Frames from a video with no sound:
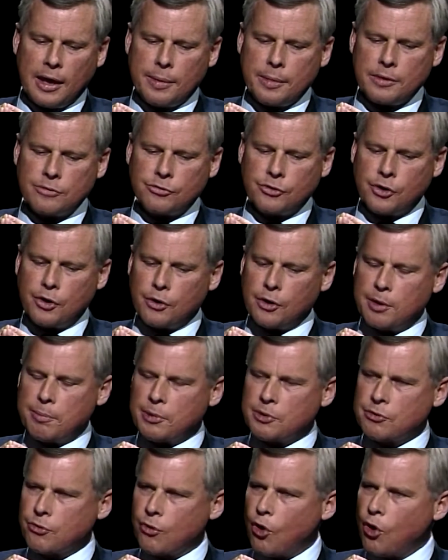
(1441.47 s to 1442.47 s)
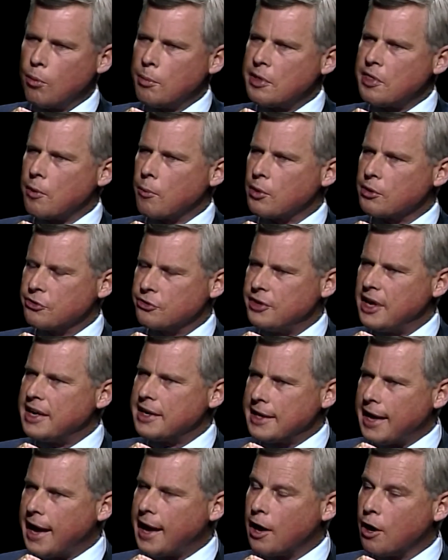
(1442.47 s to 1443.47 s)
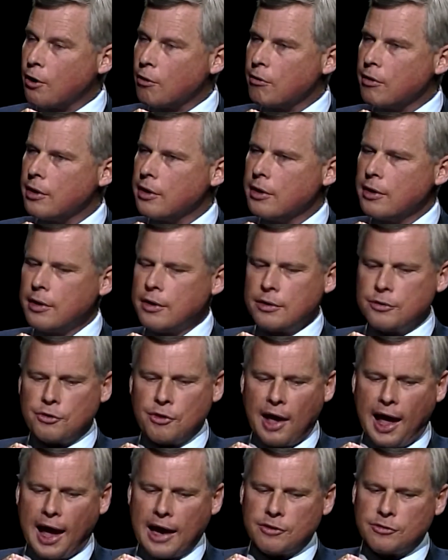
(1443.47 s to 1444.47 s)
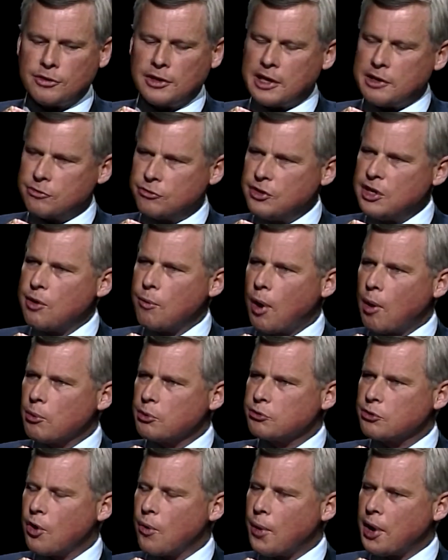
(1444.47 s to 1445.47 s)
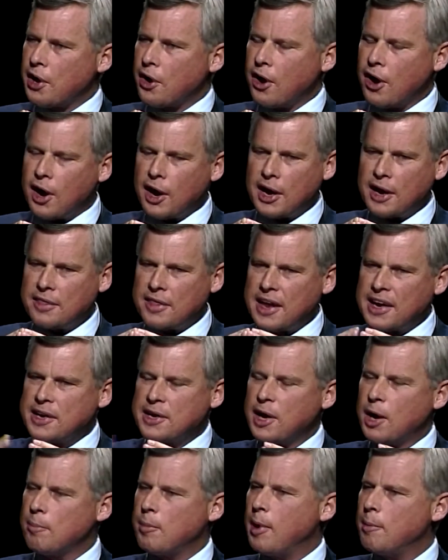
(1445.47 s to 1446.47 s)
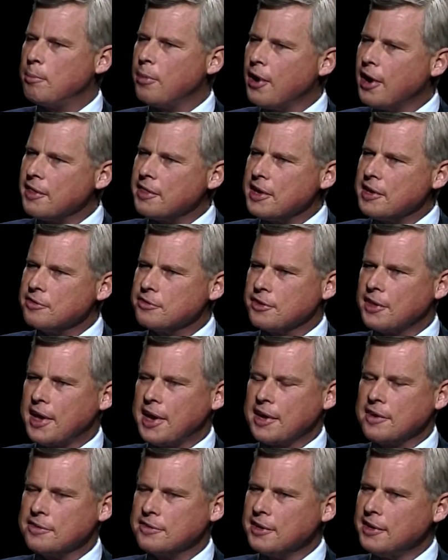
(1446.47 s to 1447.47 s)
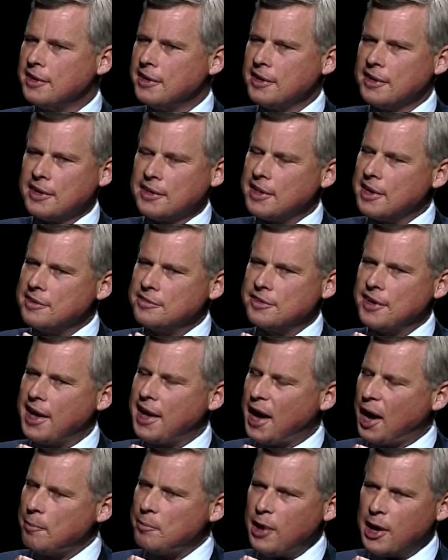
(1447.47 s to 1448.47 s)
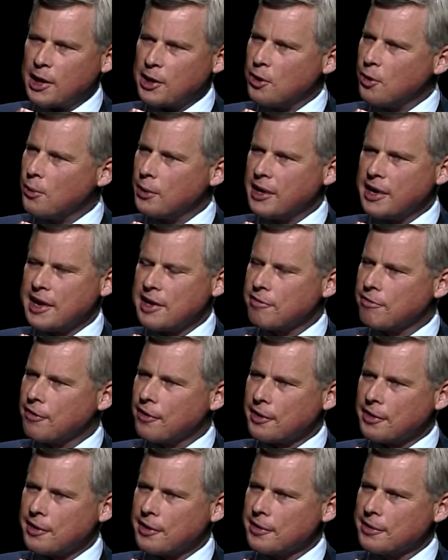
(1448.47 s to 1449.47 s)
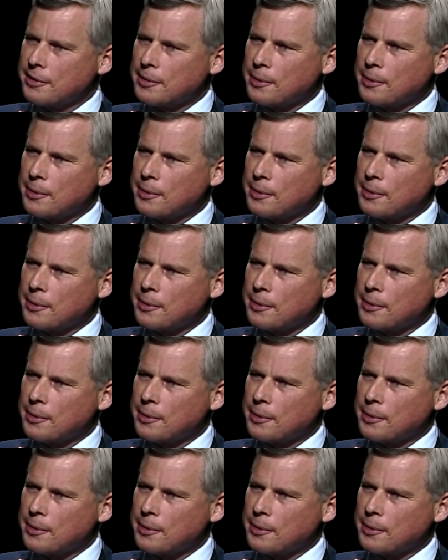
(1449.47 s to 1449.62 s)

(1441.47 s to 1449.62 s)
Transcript: security patrolmen that were sent down to actually see what was going on, and they'd come up on these things, and they'd say, "I'm not going any further."